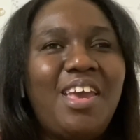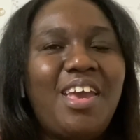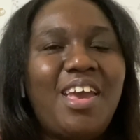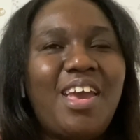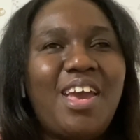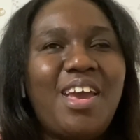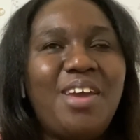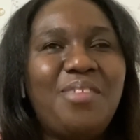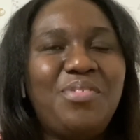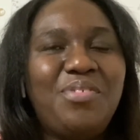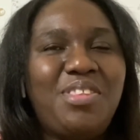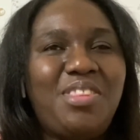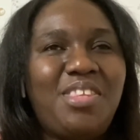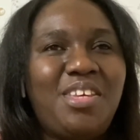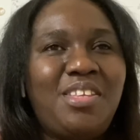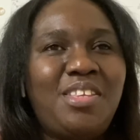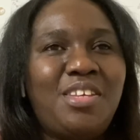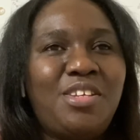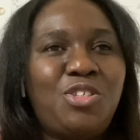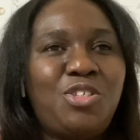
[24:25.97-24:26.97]
Everything
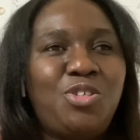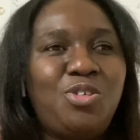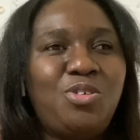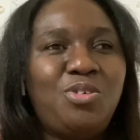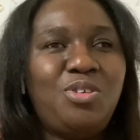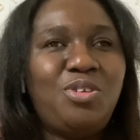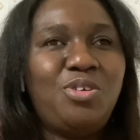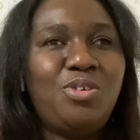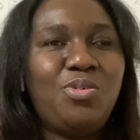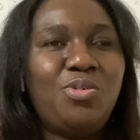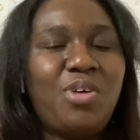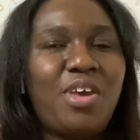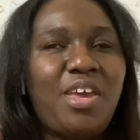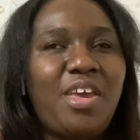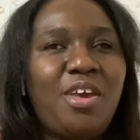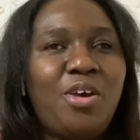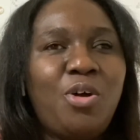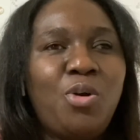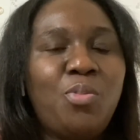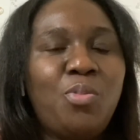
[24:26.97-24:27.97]
that you do
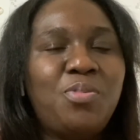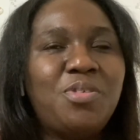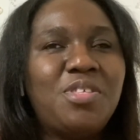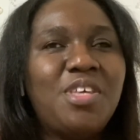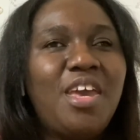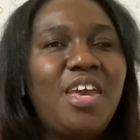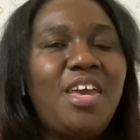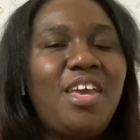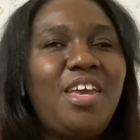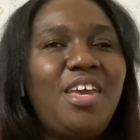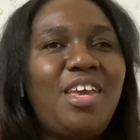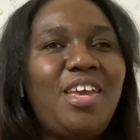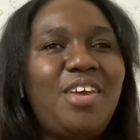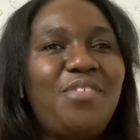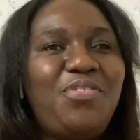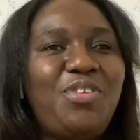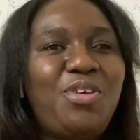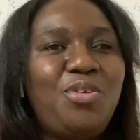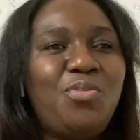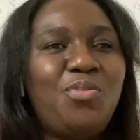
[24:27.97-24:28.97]
helps.
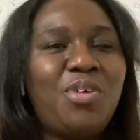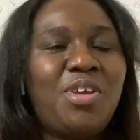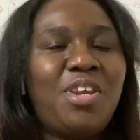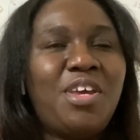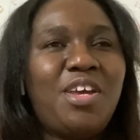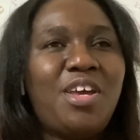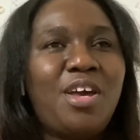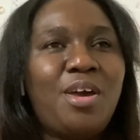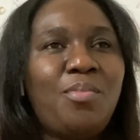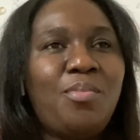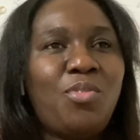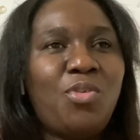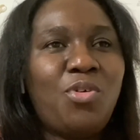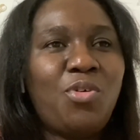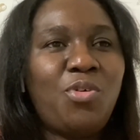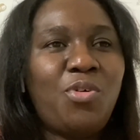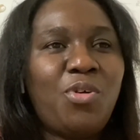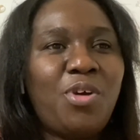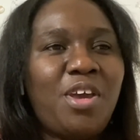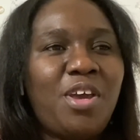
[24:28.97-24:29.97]
If you want to come
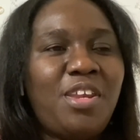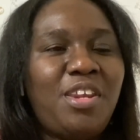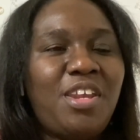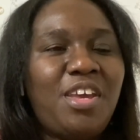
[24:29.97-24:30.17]
on